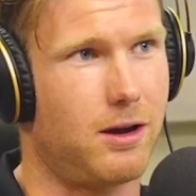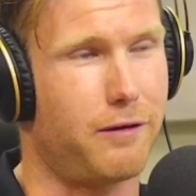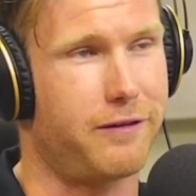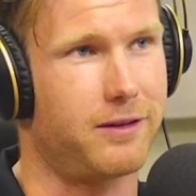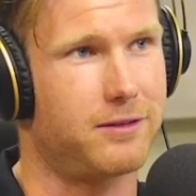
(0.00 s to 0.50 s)
uh,
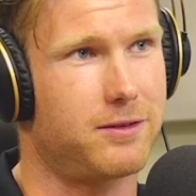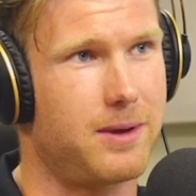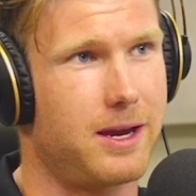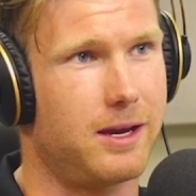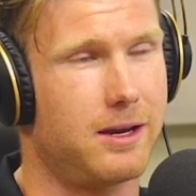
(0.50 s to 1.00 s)
often to
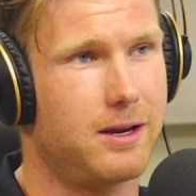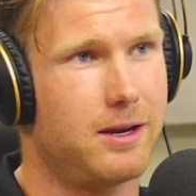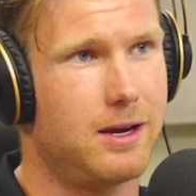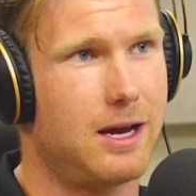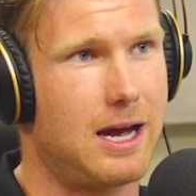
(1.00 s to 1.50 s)
me,
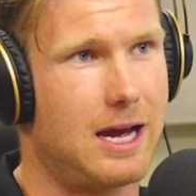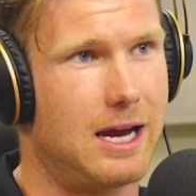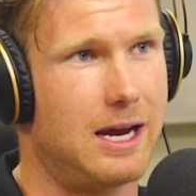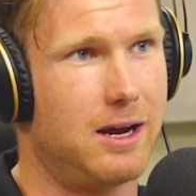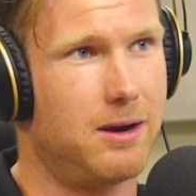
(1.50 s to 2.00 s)

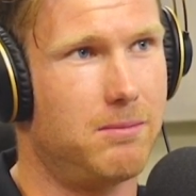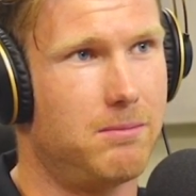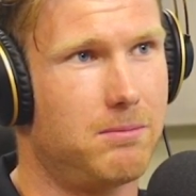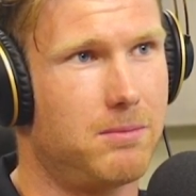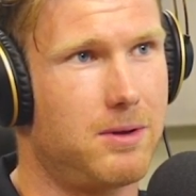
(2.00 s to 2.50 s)

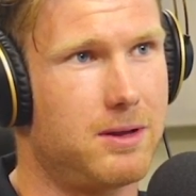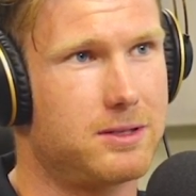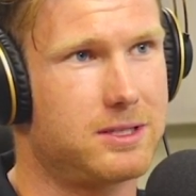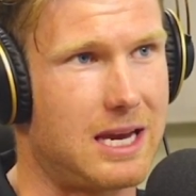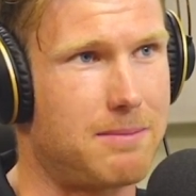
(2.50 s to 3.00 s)
um,
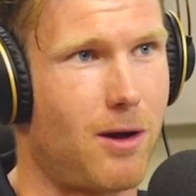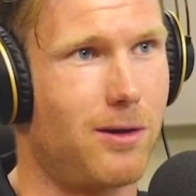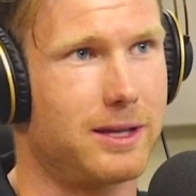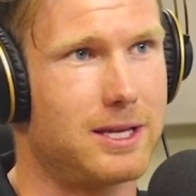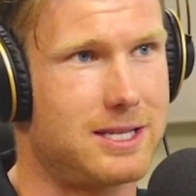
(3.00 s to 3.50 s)
seam
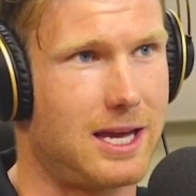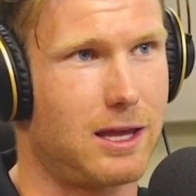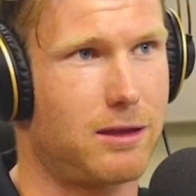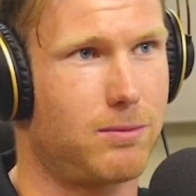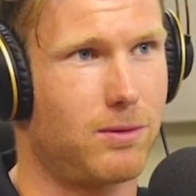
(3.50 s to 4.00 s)
bowling at the
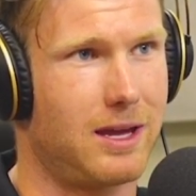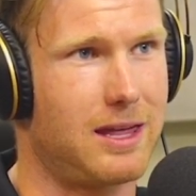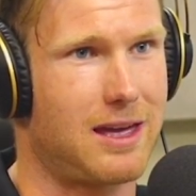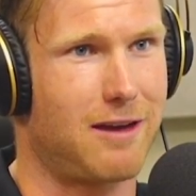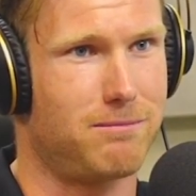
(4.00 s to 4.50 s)
death will
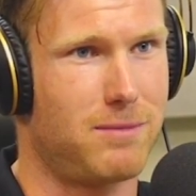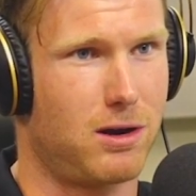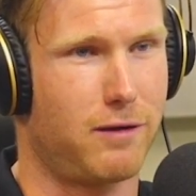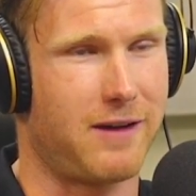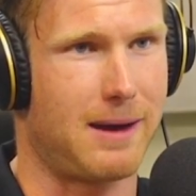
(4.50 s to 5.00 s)
either have
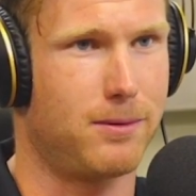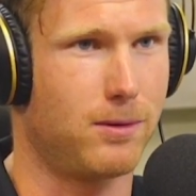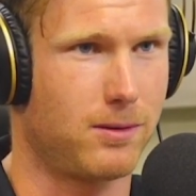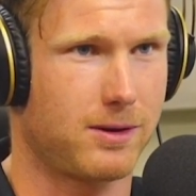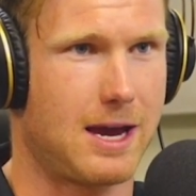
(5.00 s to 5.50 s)
mid off up
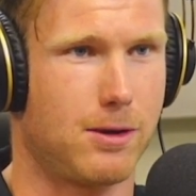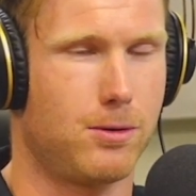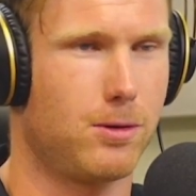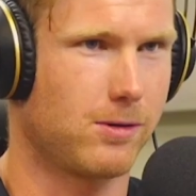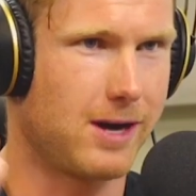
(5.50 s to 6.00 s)
or cow
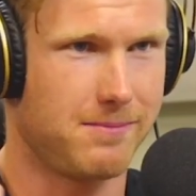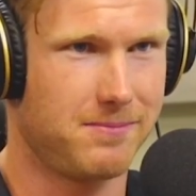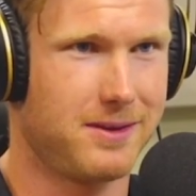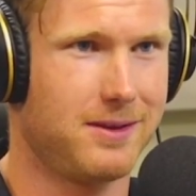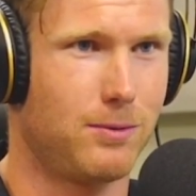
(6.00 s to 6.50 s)
corner up.
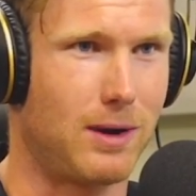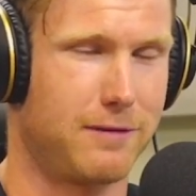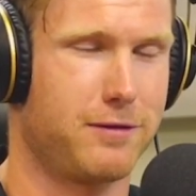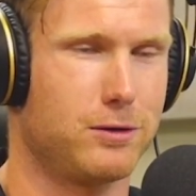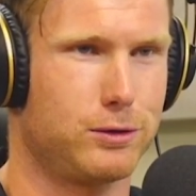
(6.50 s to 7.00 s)
Yeah.
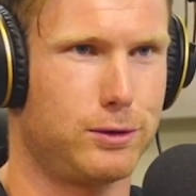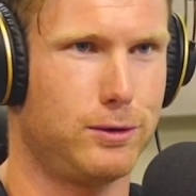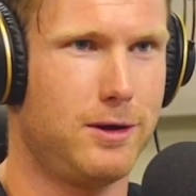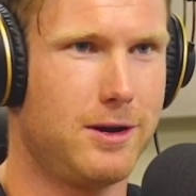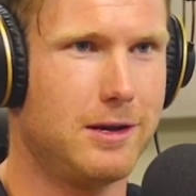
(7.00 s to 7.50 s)
One of those
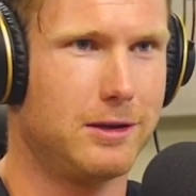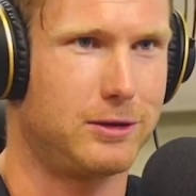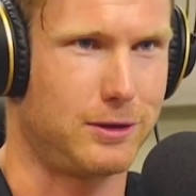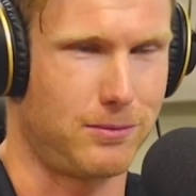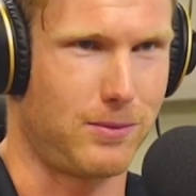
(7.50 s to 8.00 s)
two.
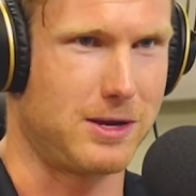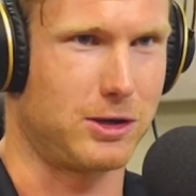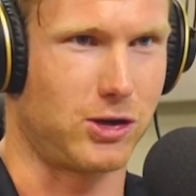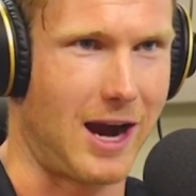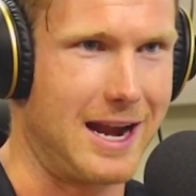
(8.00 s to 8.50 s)
So when
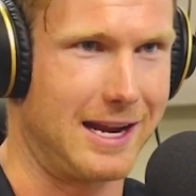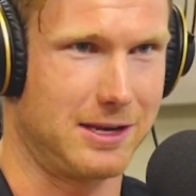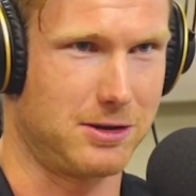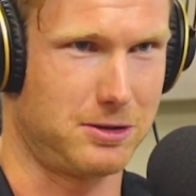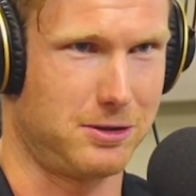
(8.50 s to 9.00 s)
you're
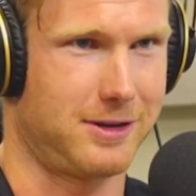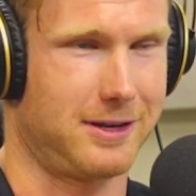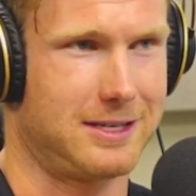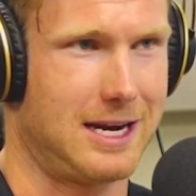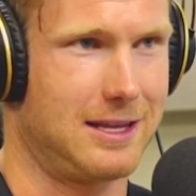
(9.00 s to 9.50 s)
training, you're
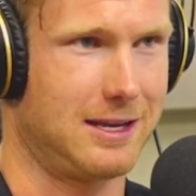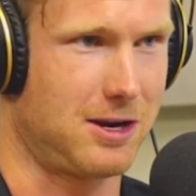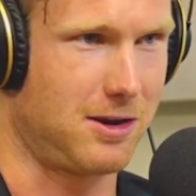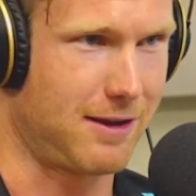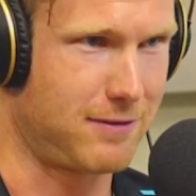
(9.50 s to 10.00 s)
looking to either
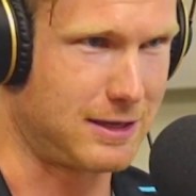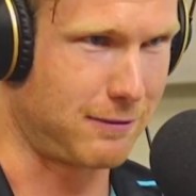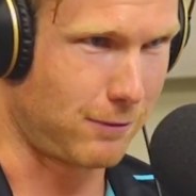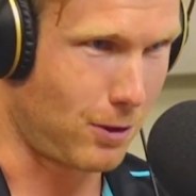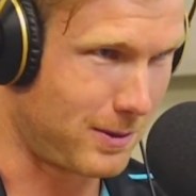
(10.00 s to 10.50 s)
go give
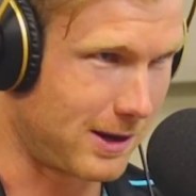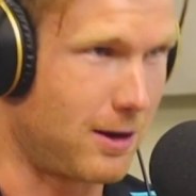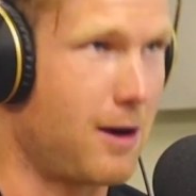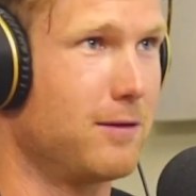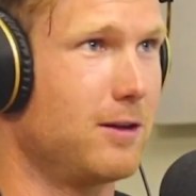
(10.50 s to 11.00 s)
yourself room and
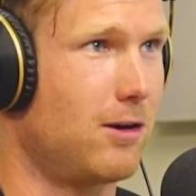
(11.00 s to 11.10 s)
go over